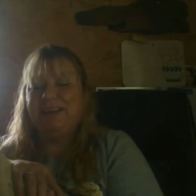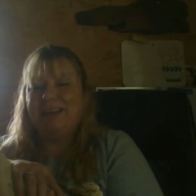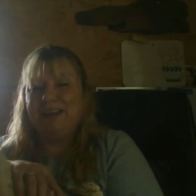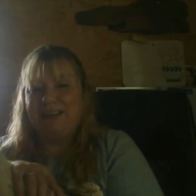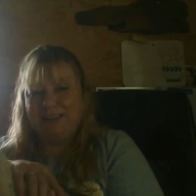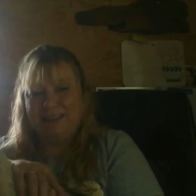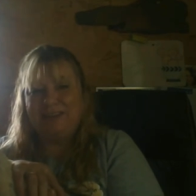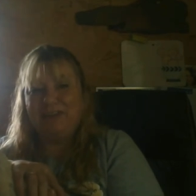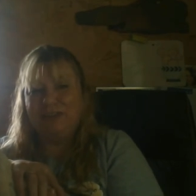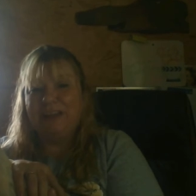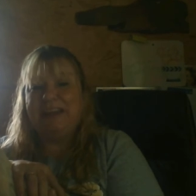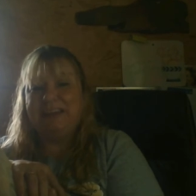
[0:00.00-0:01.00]
and
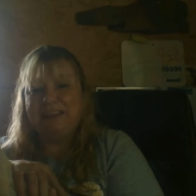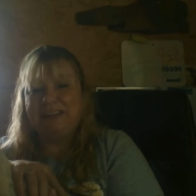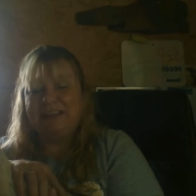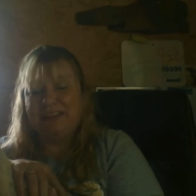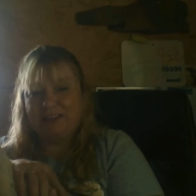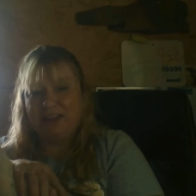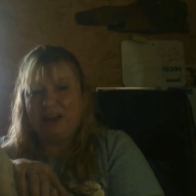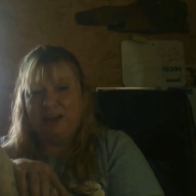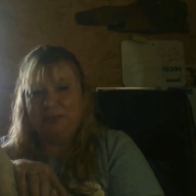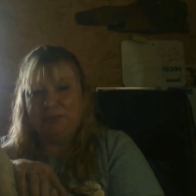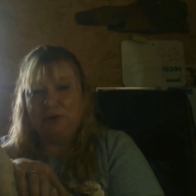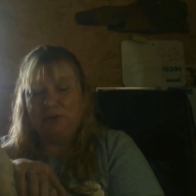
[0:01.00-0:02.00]
their leg can get
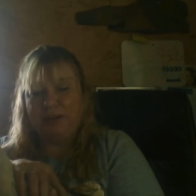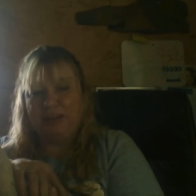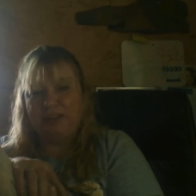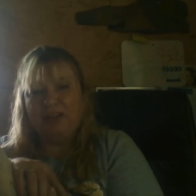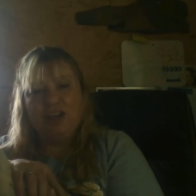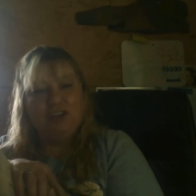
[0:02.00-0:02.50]
uh, broken.